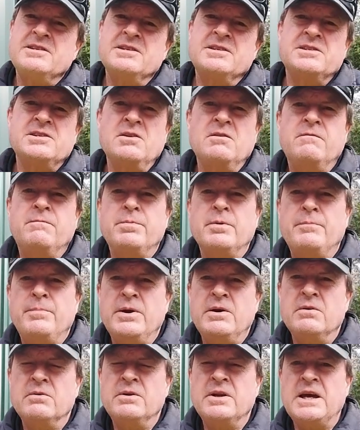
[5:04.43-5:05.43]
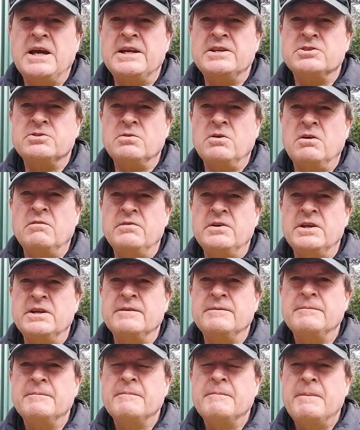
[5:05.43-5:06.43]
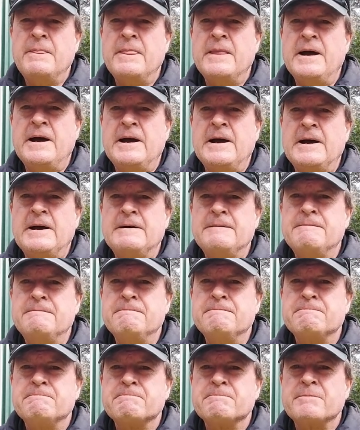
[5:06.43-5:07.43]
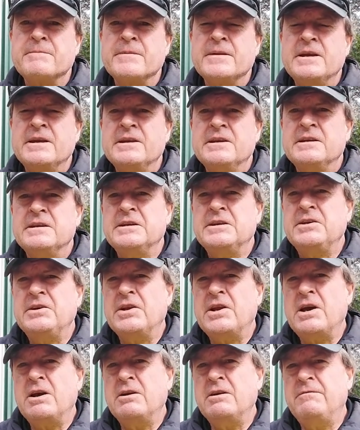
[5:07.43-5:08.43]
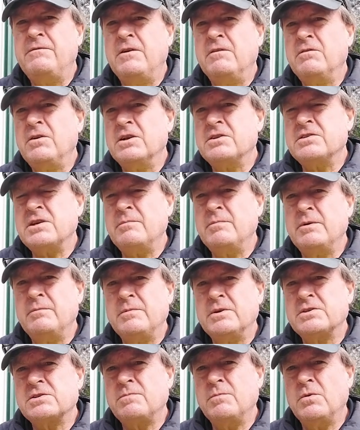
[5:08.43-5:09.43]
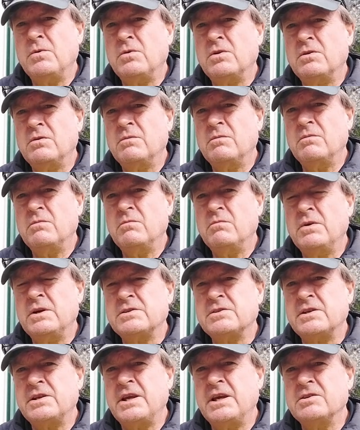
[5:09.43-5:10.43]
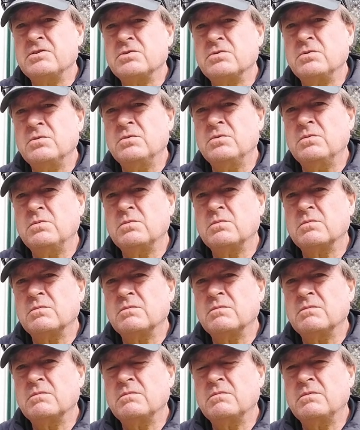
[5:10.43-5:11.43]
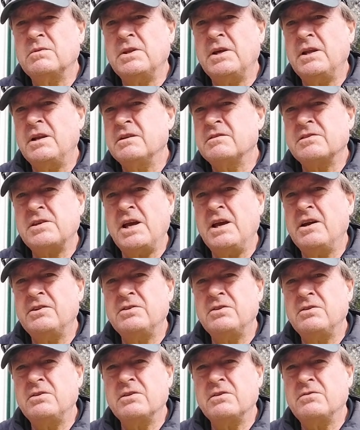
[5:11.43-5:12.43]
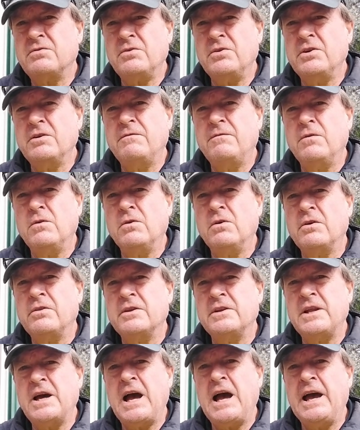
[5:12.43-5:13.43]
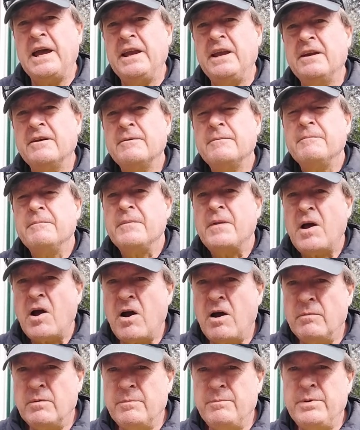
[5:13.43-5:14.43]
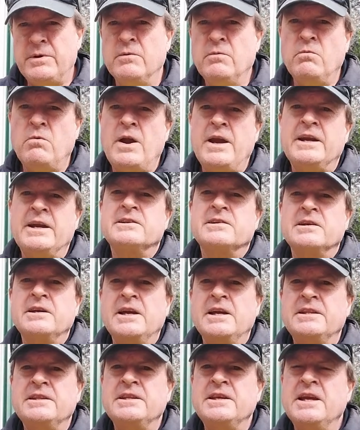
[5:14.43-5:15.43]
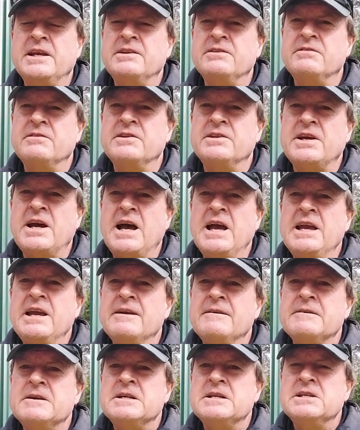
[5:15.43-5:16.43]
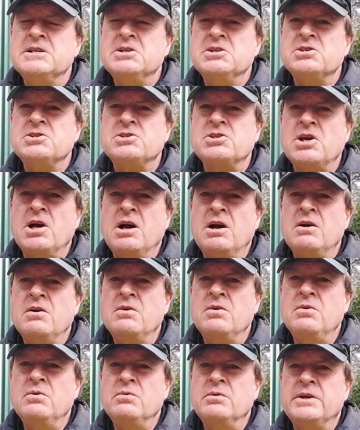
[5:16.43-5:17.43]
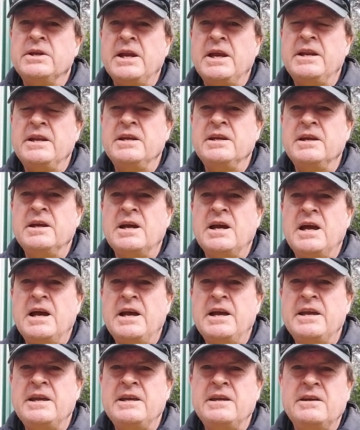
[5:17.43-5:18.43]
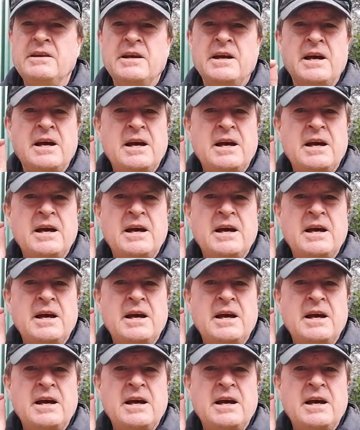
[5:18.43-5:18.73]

the self-propelled nature of it. You know, if I've got some of my smaller residential that say I do the 3 or 4 in the day, I'm a bit wrecked at the end of the day. So getting a